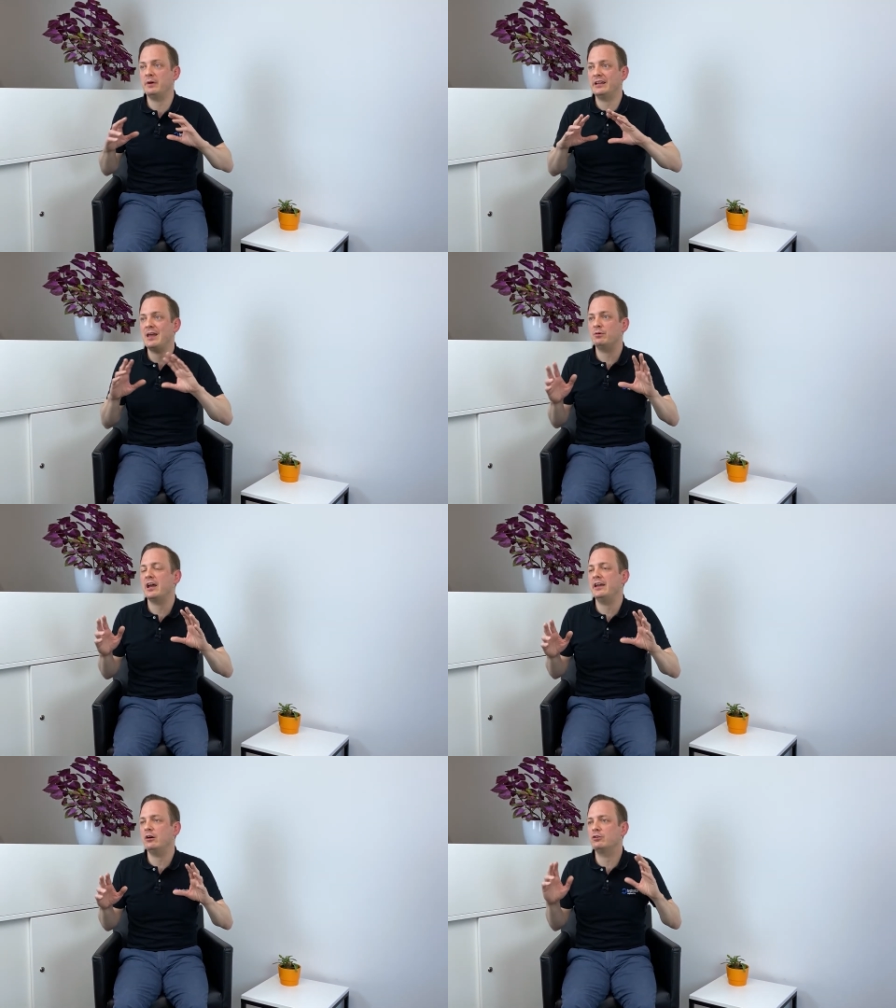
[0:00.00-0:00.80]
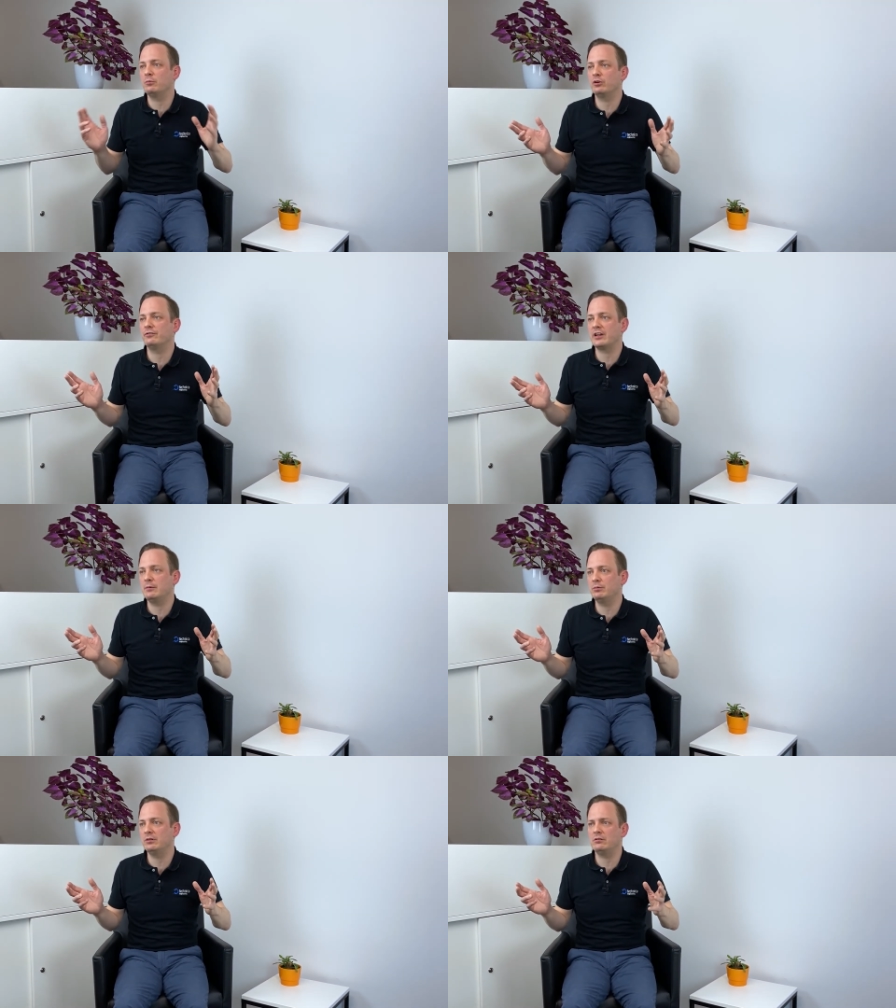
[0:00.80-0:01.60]
make MKA automotive
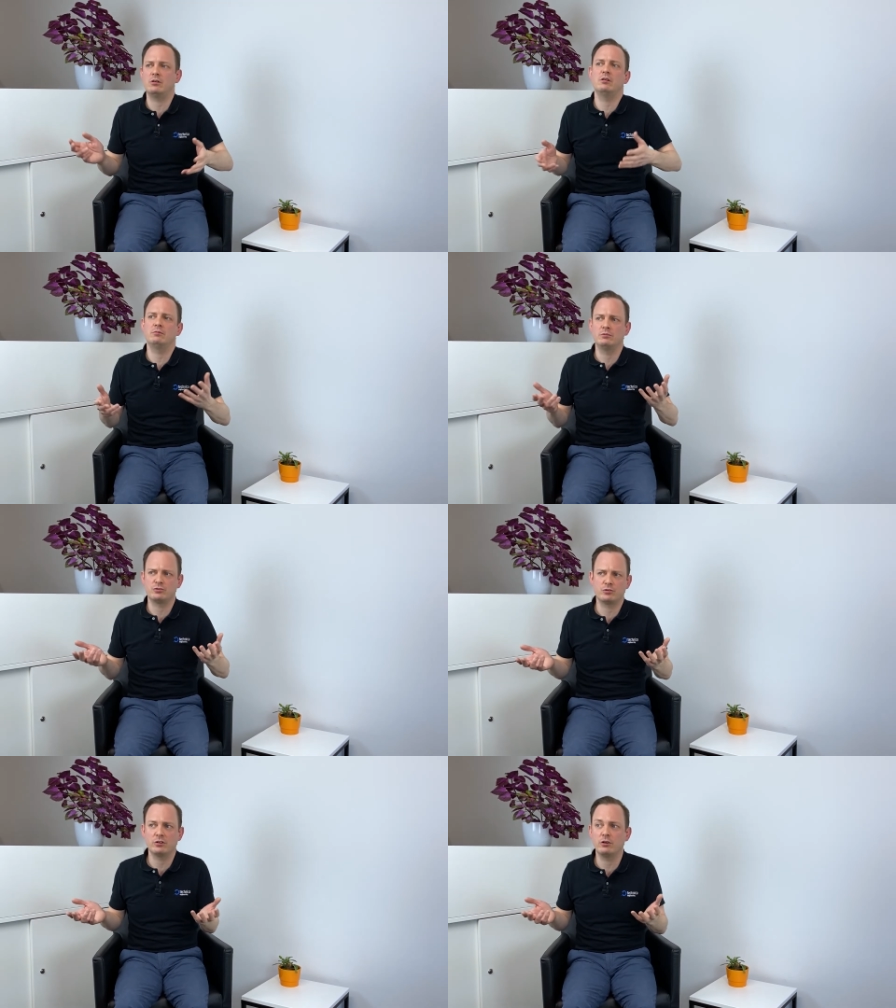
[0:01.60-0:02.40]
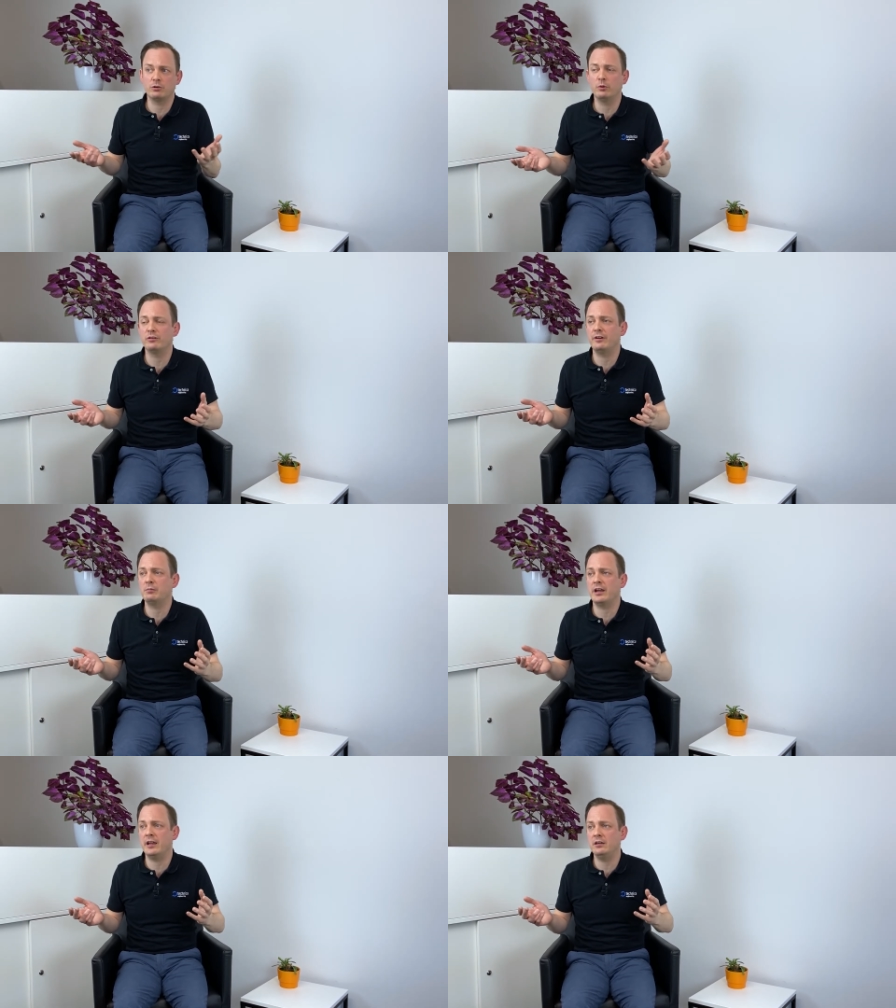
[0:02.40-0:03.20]
capable or short automotive
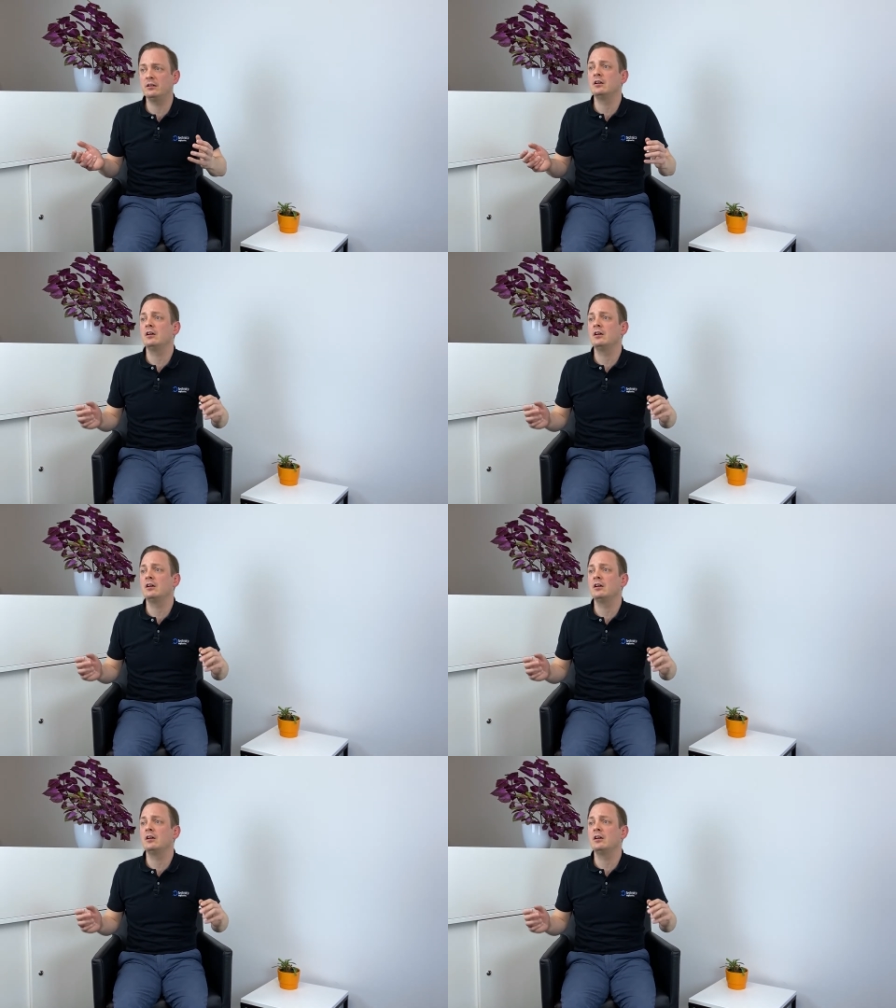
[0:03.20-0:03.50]
MKA,